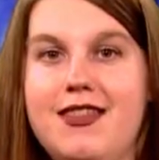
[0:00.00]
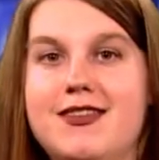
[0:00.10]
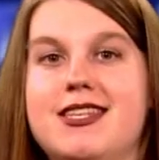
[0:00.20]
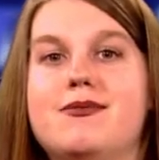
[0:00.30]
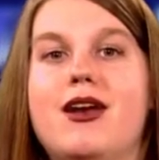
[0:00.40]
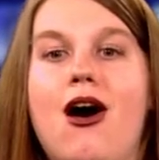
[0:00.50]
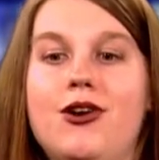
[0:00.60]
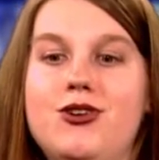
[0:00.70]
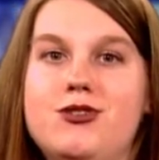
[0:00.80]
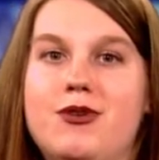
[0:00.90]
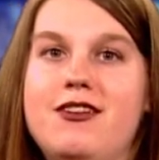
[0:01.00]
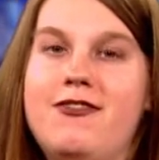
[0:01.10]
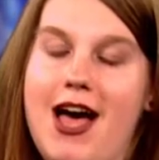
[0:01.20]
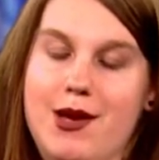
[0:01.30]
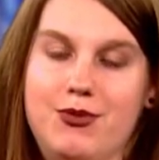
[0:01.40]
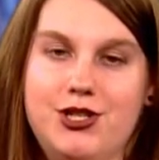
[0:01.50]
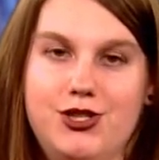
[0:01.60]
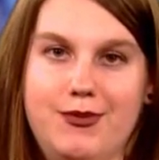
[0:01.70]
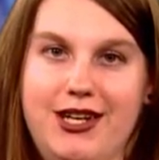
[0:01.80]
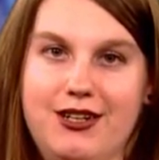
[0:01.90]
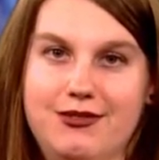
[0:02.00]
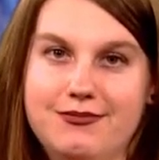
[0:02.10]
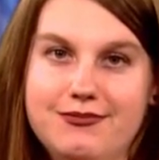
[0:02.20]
This has been Hawk News Brief. I'm Bree Shoemaker.